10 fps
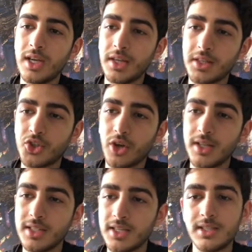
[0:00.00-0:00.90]
at the
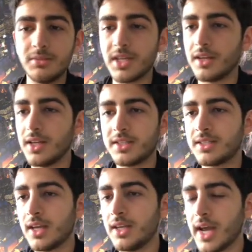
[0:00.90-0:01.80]
trends, it seems that
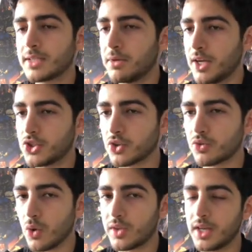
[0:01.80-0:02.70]
it's an exponential
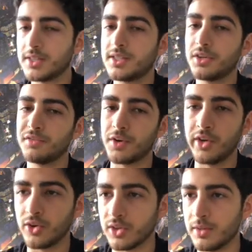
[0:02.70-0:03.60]
growth and it's still
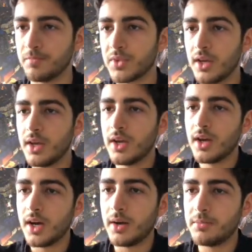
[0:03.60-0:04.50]
very early.
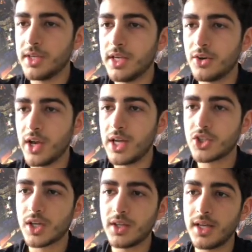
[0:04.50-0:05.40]
Here,
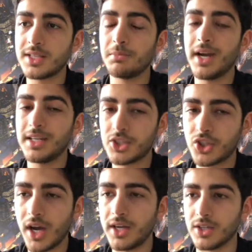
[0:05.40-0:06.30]
Asia is minus
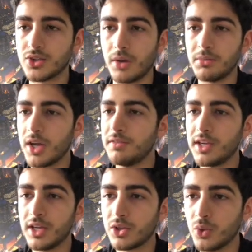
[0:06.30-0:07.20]
China, so I'm not even
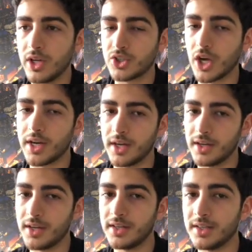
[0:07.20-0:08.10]
including China
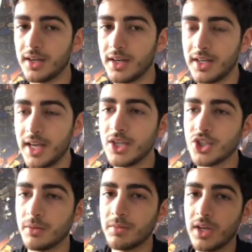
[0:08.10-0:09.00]
in
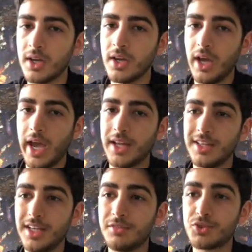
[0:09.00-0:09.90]
Asia.
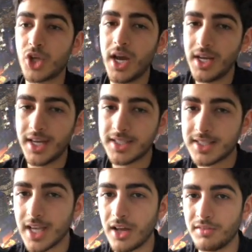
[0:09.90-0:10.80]
And if China
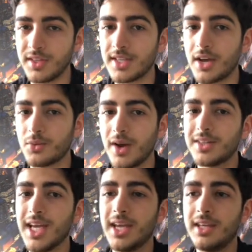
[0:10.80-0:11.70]
itself is at
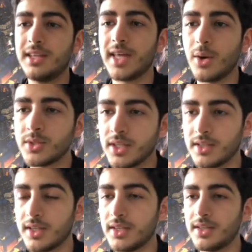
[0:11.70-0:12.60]
around
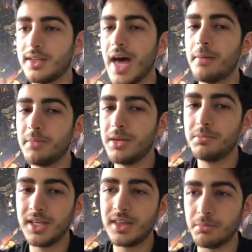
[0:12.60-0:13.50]
80,000, then that may
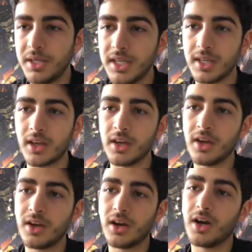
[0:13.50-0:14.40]
be the peak,
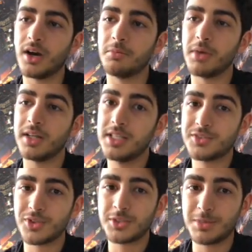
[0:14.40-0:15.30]
at least
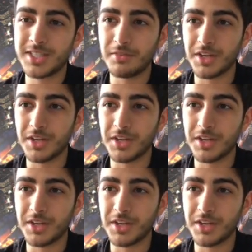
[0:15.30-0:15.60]
for specific